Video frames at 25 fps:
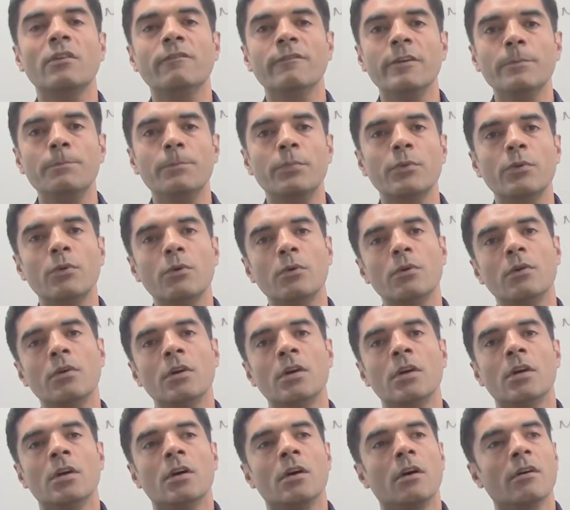a Wipro
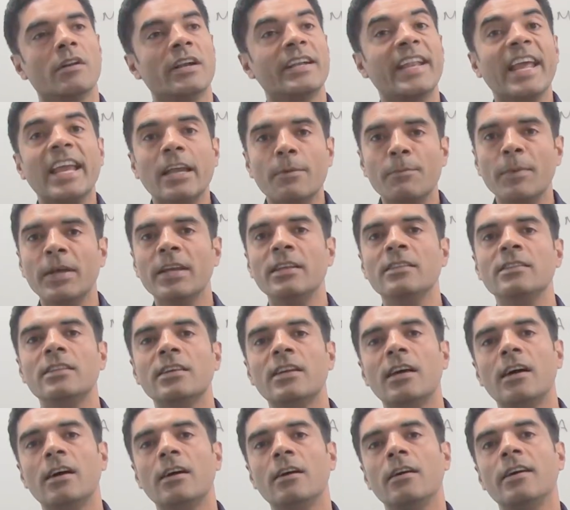or a Tech
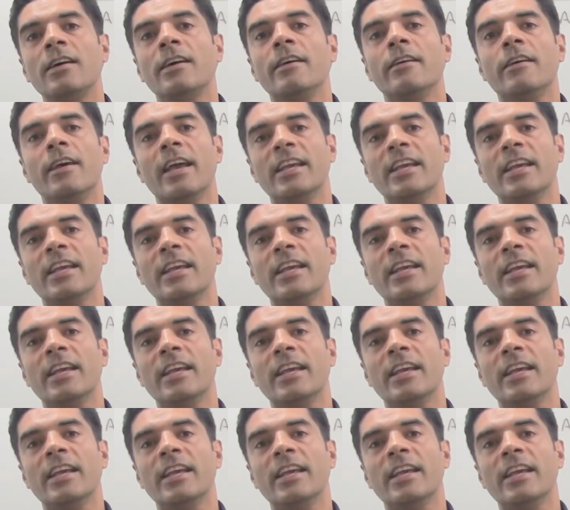Mahindra,